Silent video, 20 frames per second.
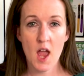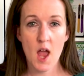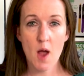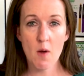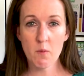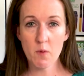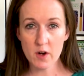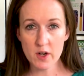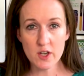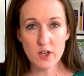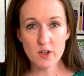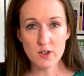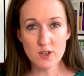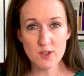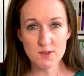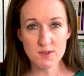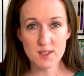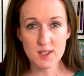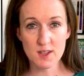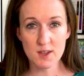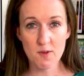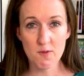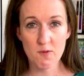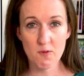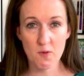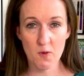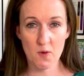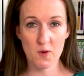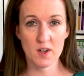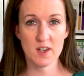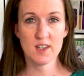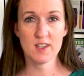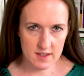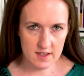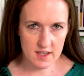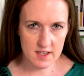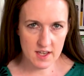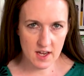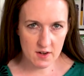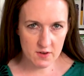and what you're using them for.
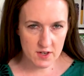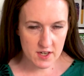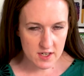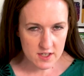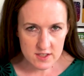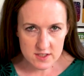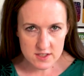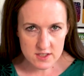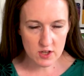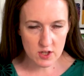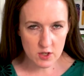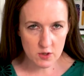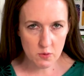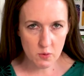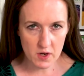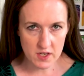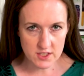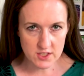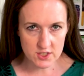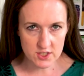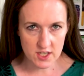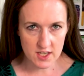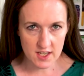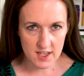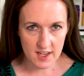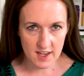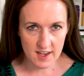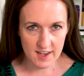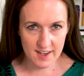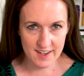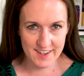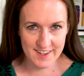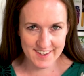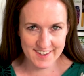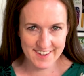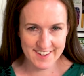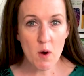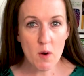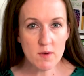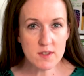Now here's the question.
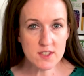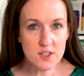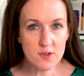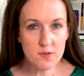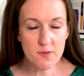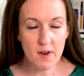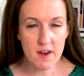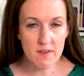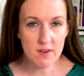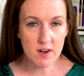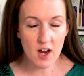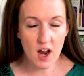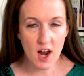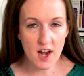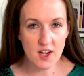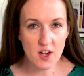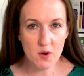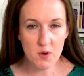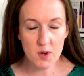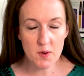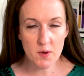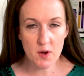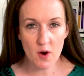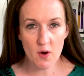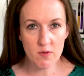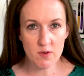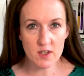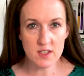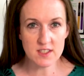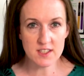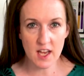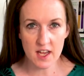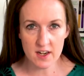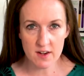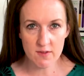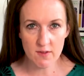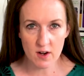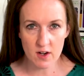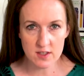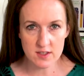What was your favorite? I know we went over a ton
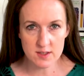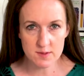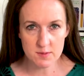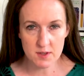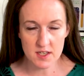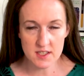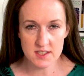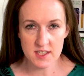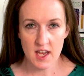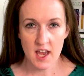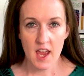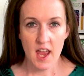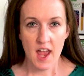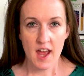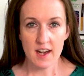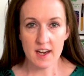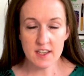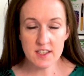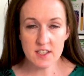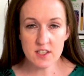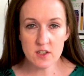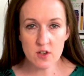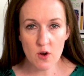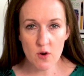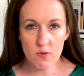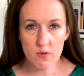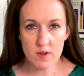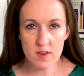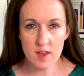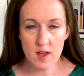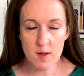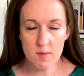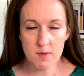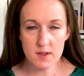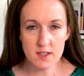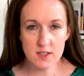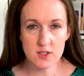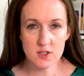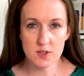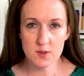of art supplies, and I didn't go over them
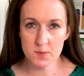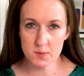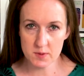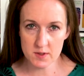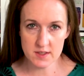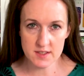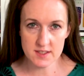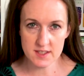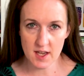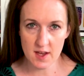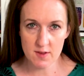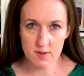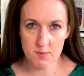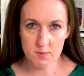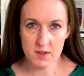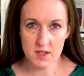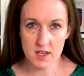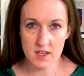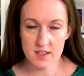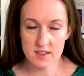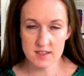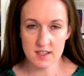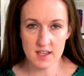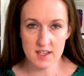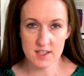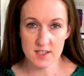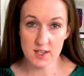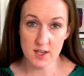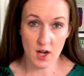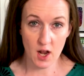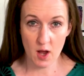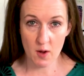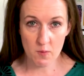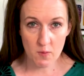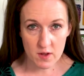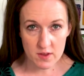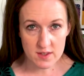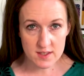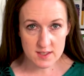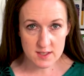like super in depth because I did not
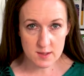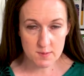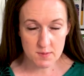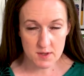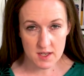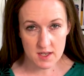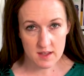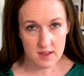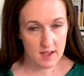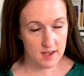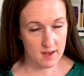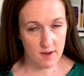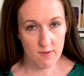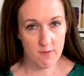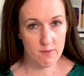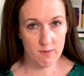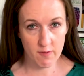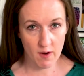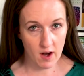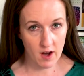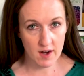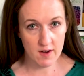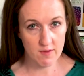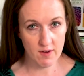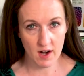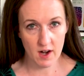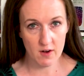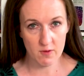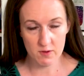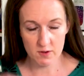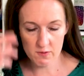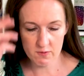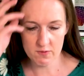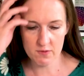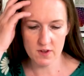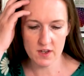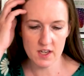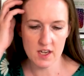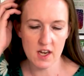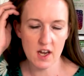want this to be like a five hour
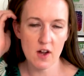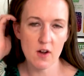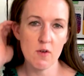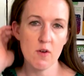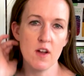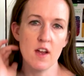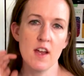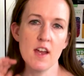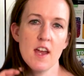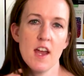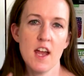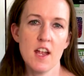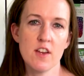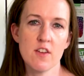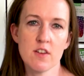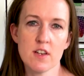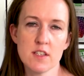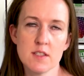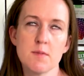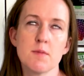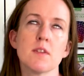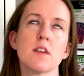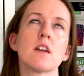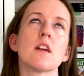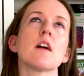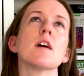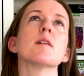video and you guys would be like,